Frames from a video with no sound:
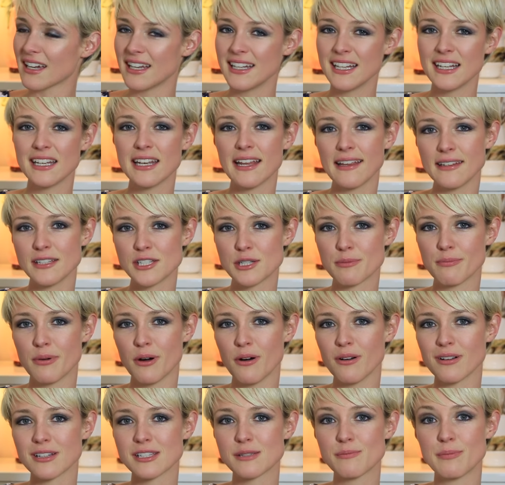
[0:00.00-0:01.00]
kind of lunch
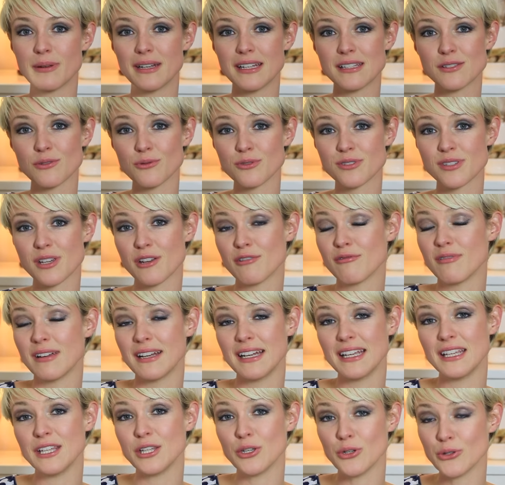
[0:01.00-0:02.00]
box, but it's also a
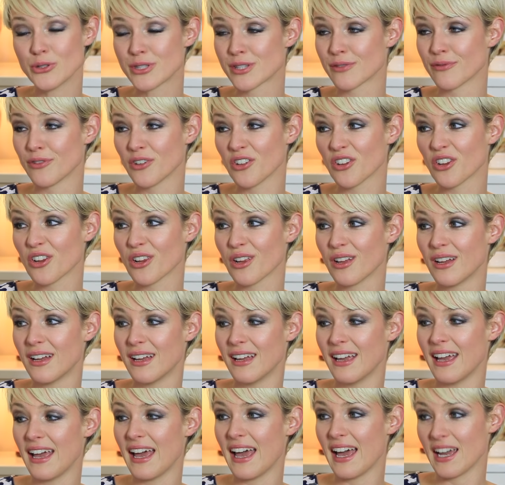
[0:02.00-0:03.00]
really useful
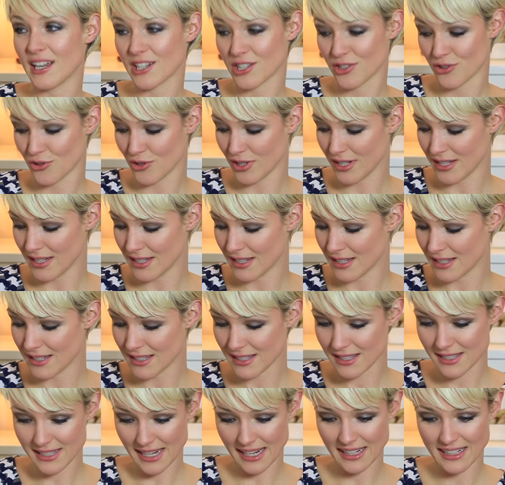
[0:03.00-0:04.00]
extra
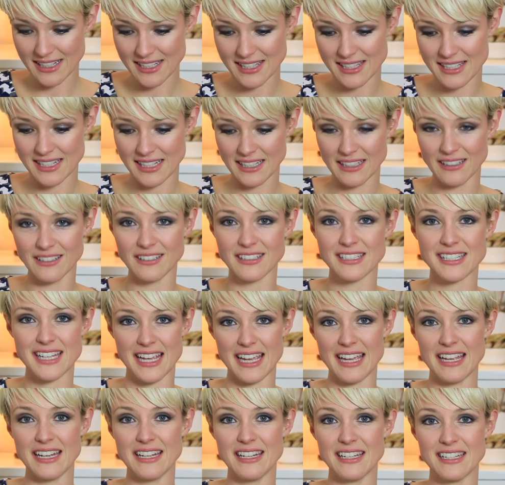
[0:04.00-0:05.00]
stainless steel
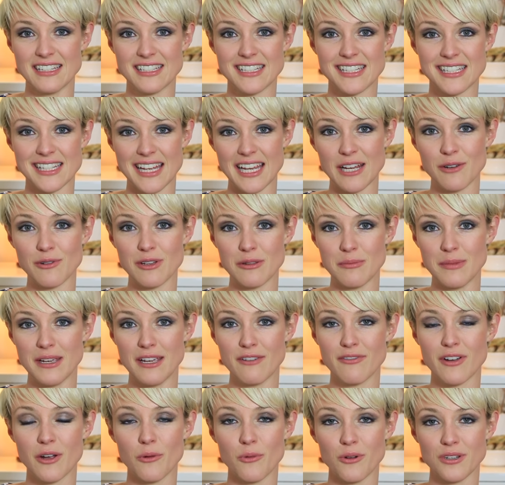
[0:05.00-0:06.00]
tin to take with me
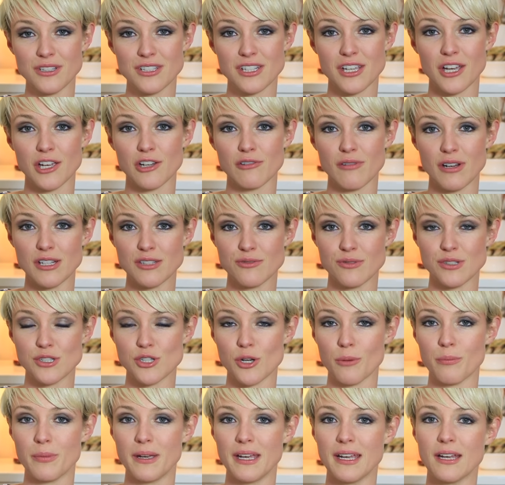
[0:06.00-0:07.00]
if I want to go grocery
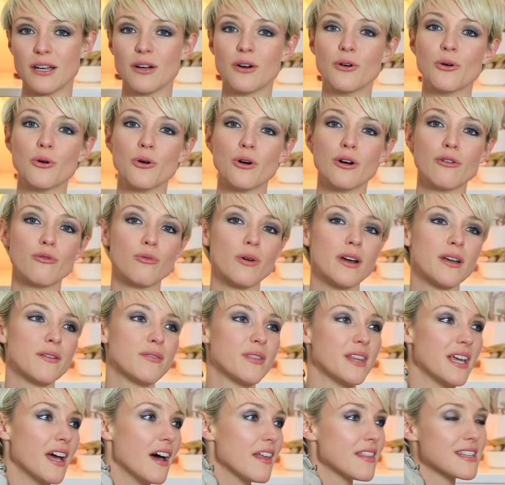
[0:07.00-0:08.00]
shopping, or if one
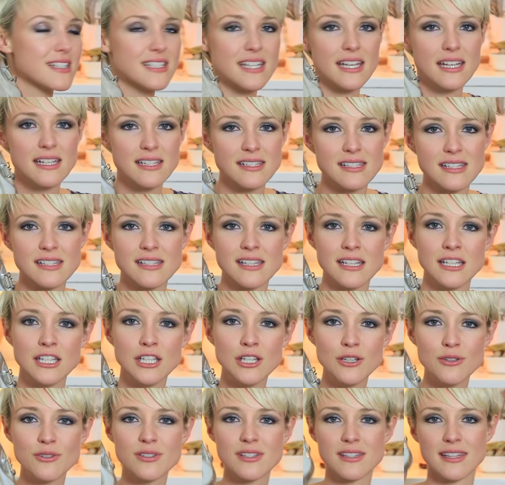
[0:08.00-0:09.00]
of the other tins is in
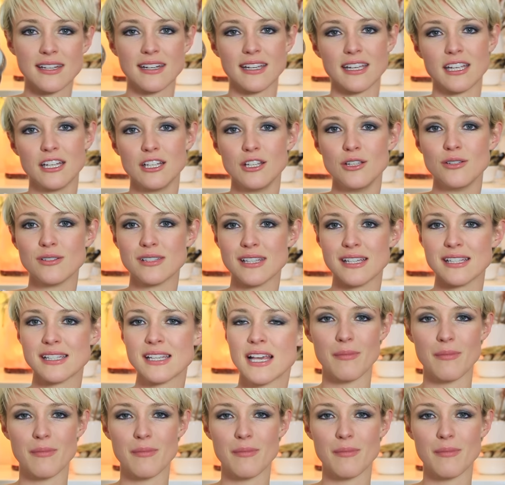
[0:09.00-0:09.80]
use, then I can use this.